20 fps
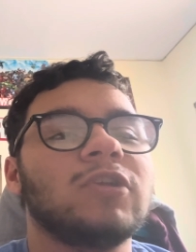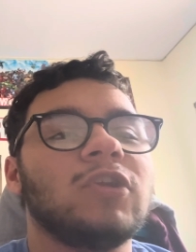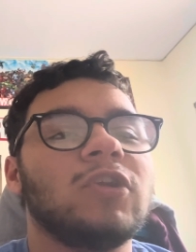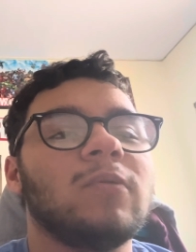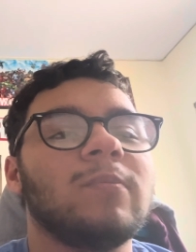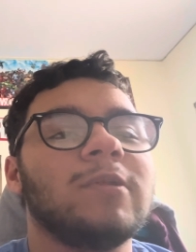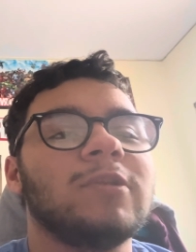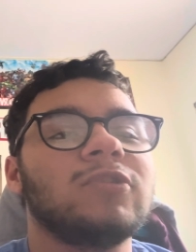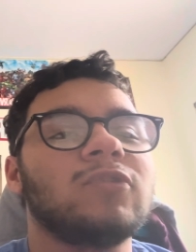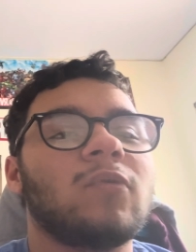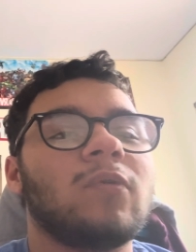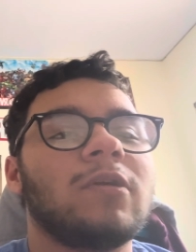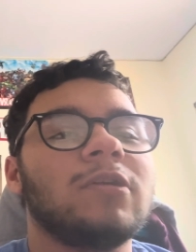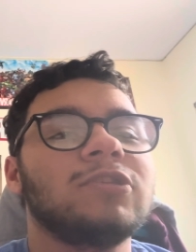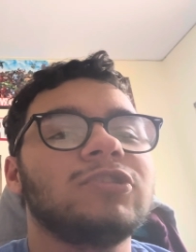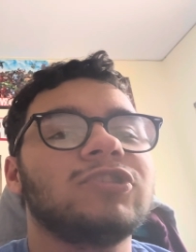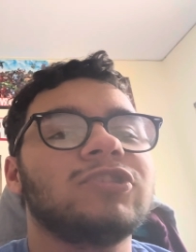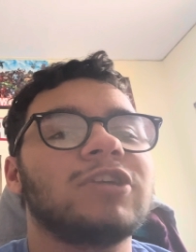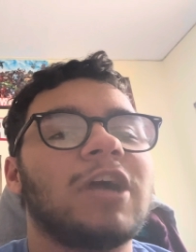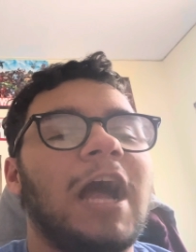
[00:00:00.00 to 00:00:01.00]
Human
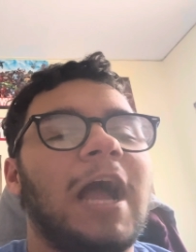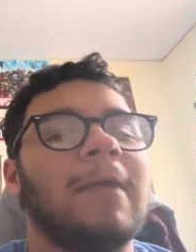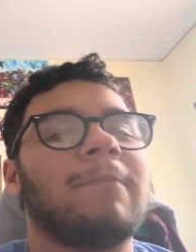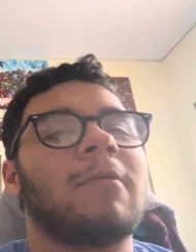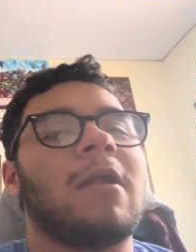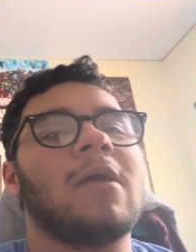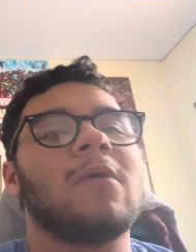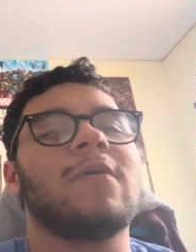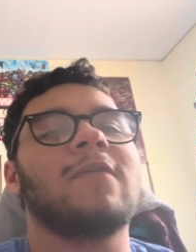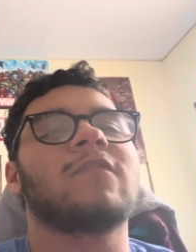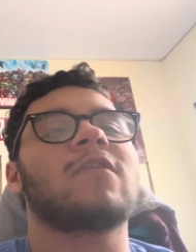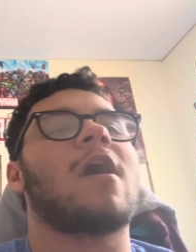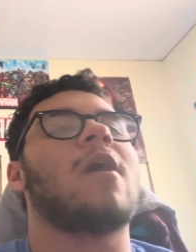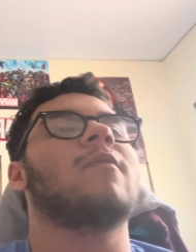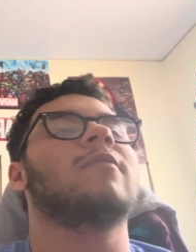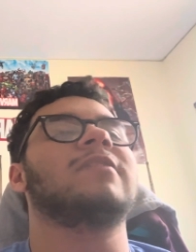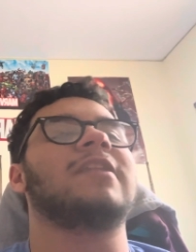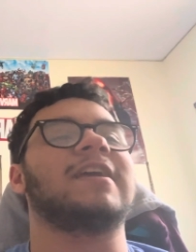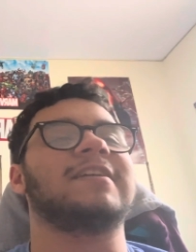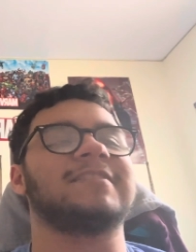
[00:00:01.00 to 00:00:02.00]
Torch, I probably would have
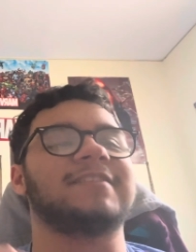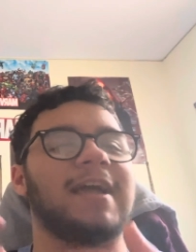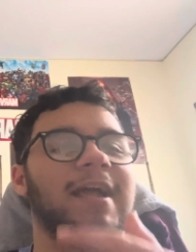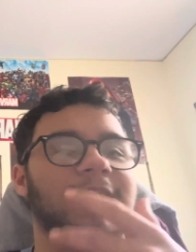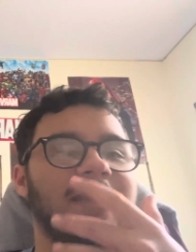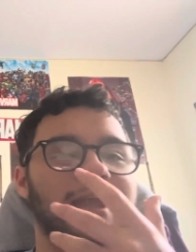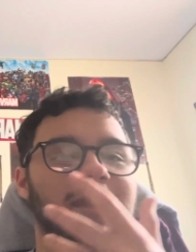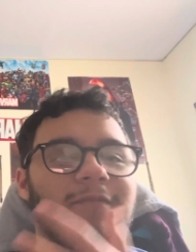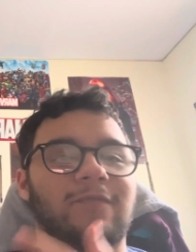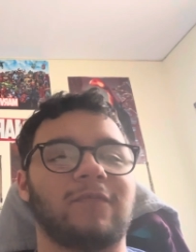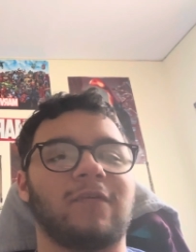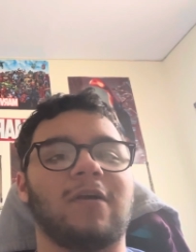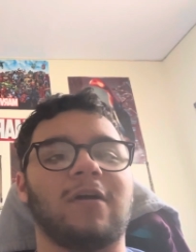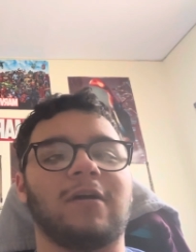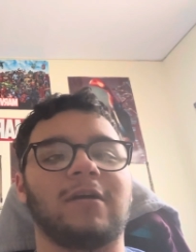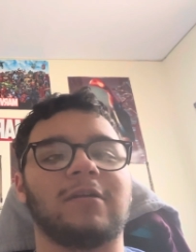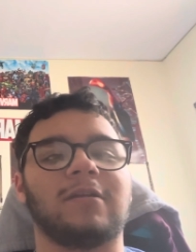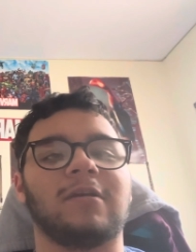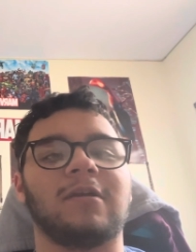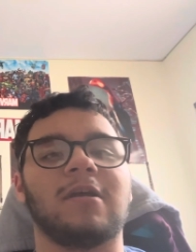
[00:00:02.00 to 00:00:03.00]
gone with like Zac
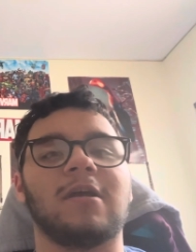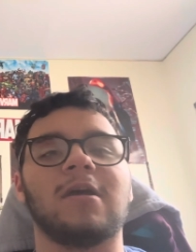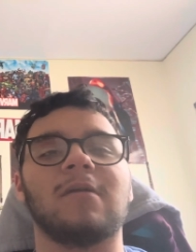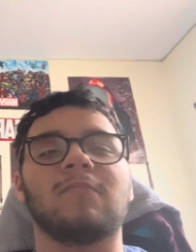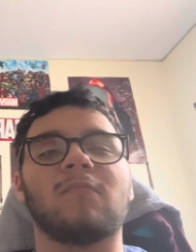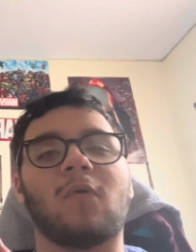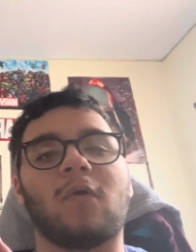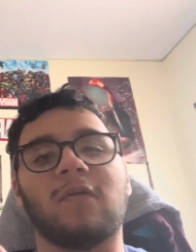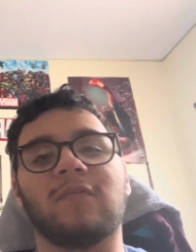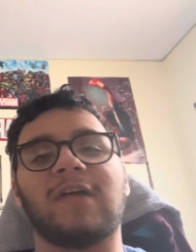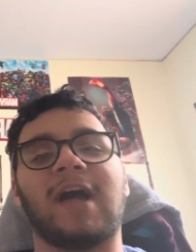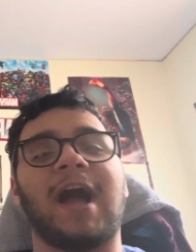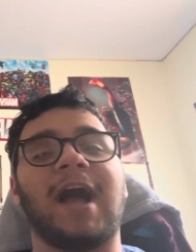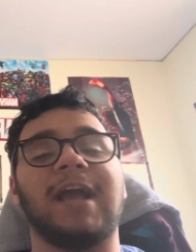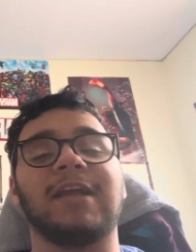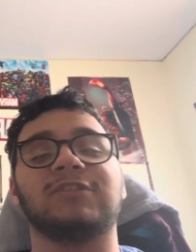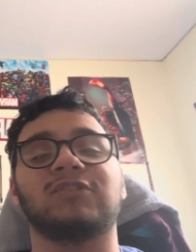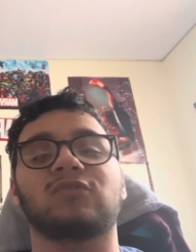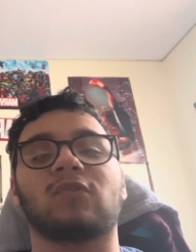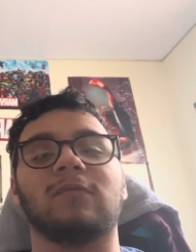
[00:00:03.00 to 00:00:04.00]
Efron, more of the
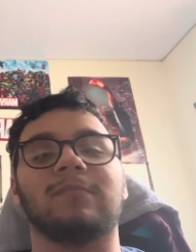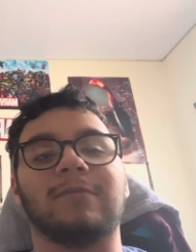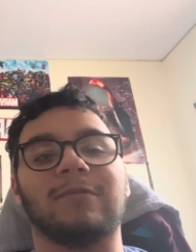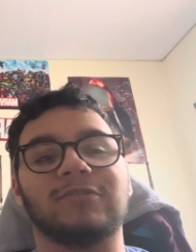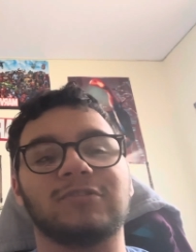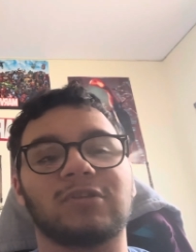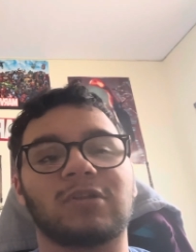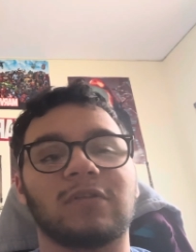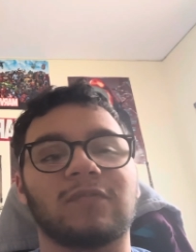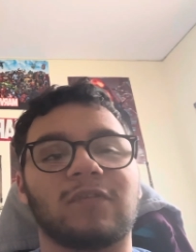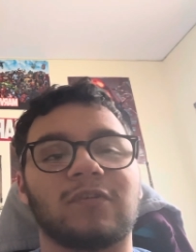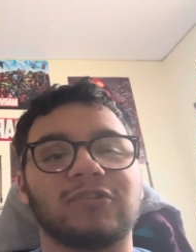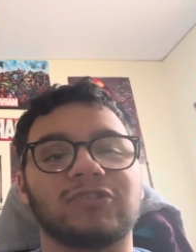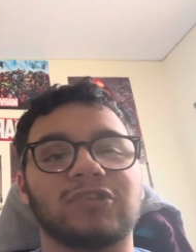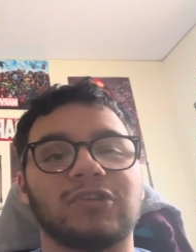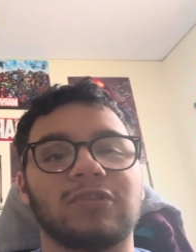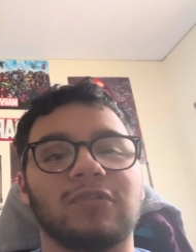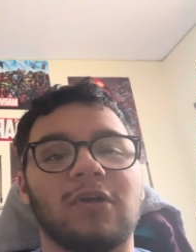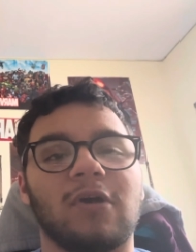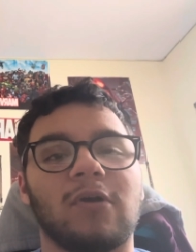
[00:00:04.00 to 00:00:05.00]
High School Musical
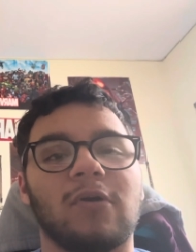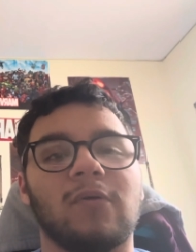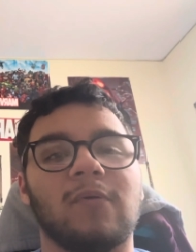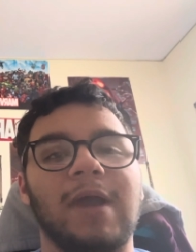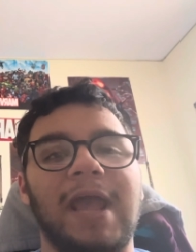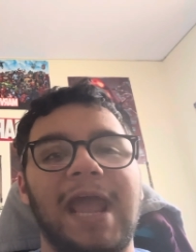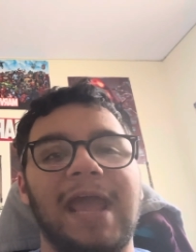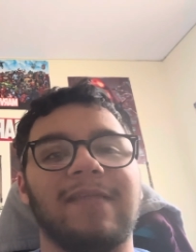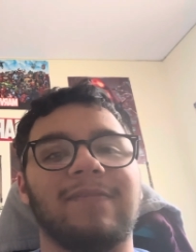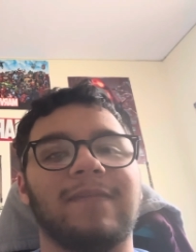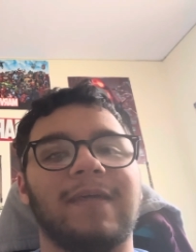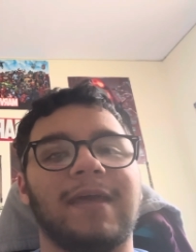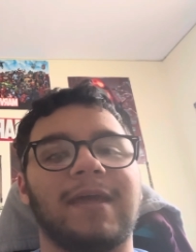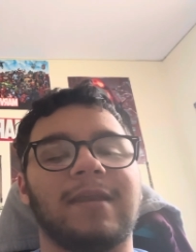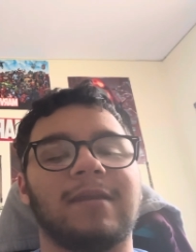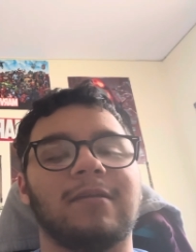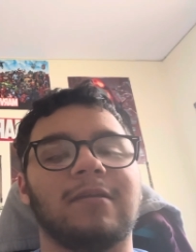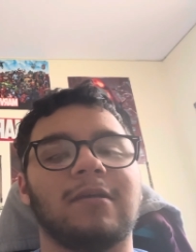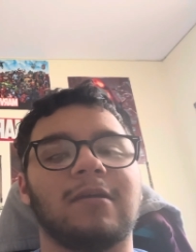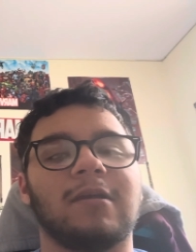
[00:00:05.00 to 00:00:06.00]
version though, and
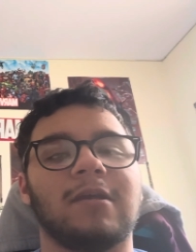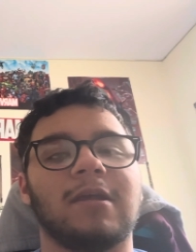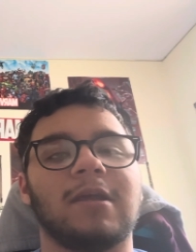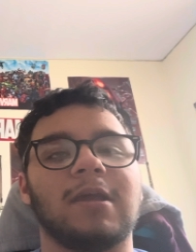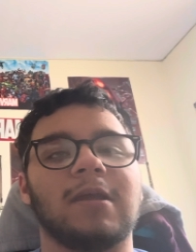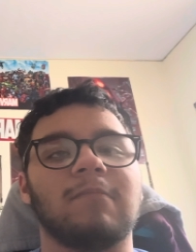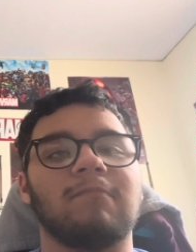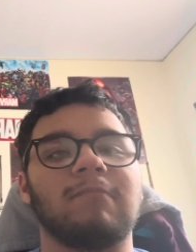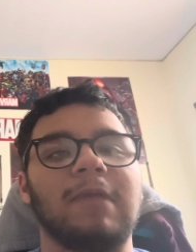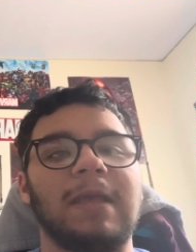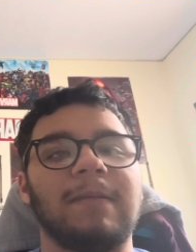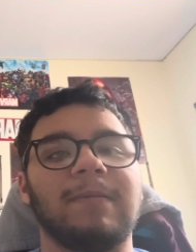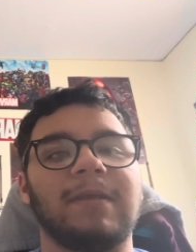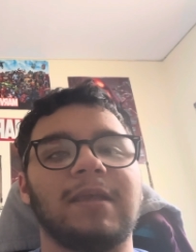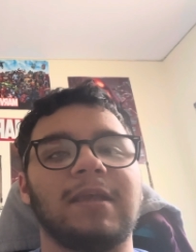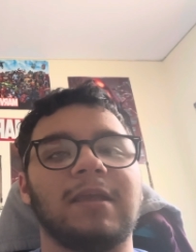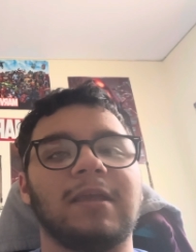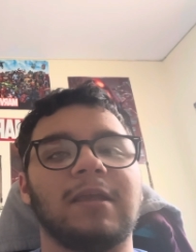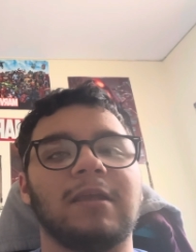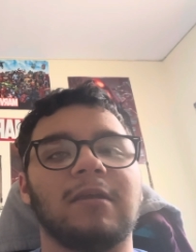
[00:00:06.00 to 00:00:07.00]
then
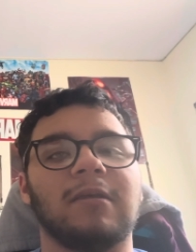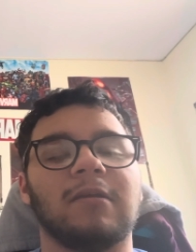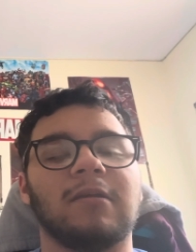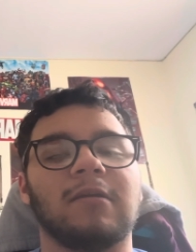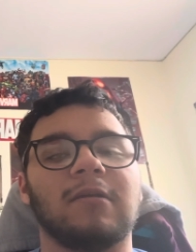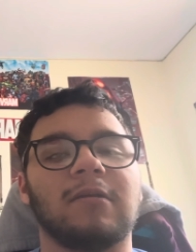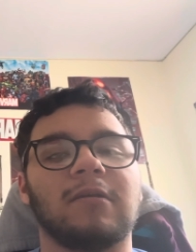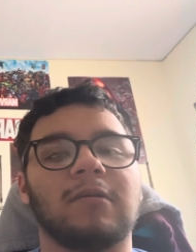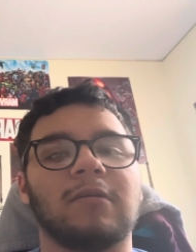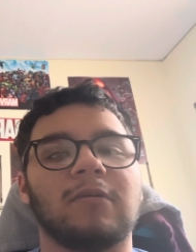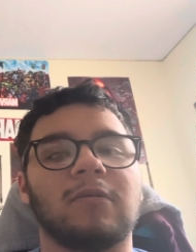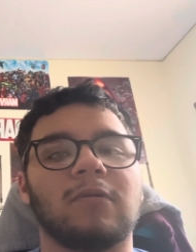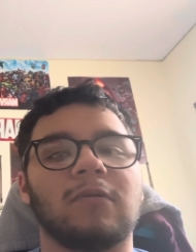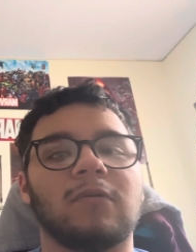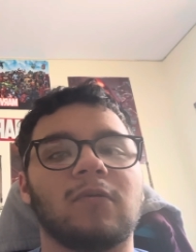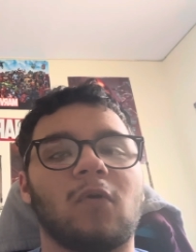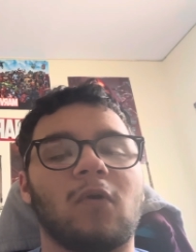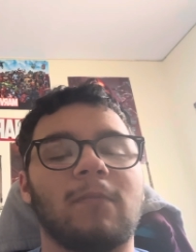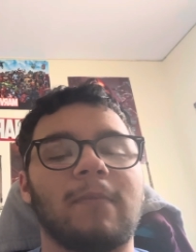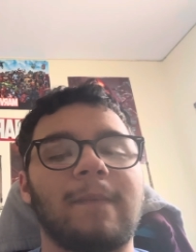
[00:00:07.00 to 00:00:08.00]
maybe
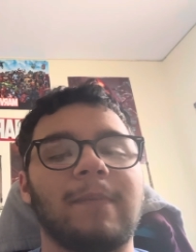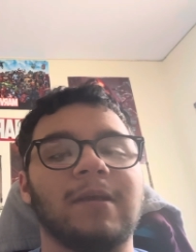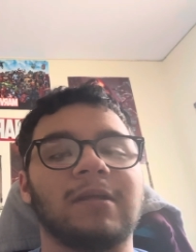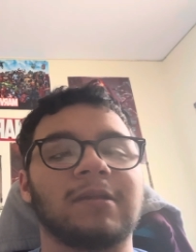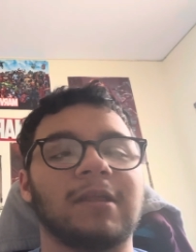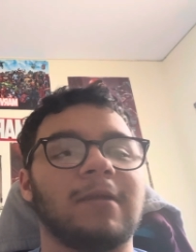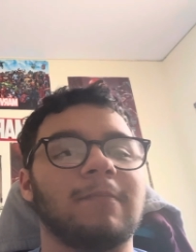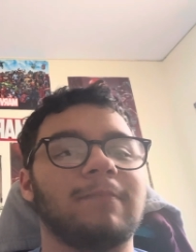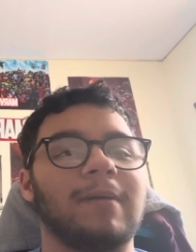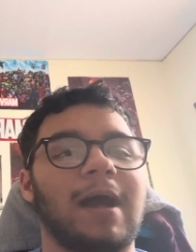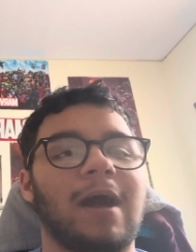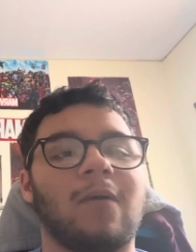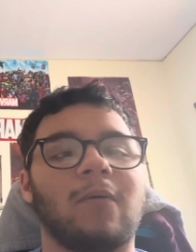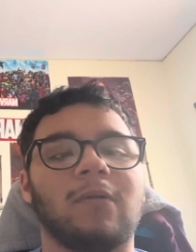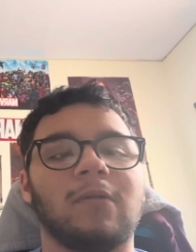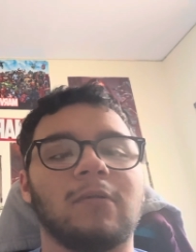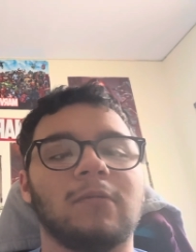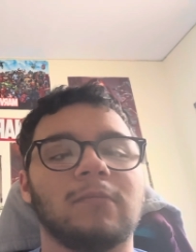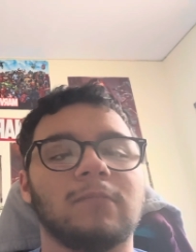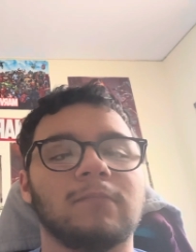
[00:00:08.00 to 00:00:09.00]
or maybe Glen Powell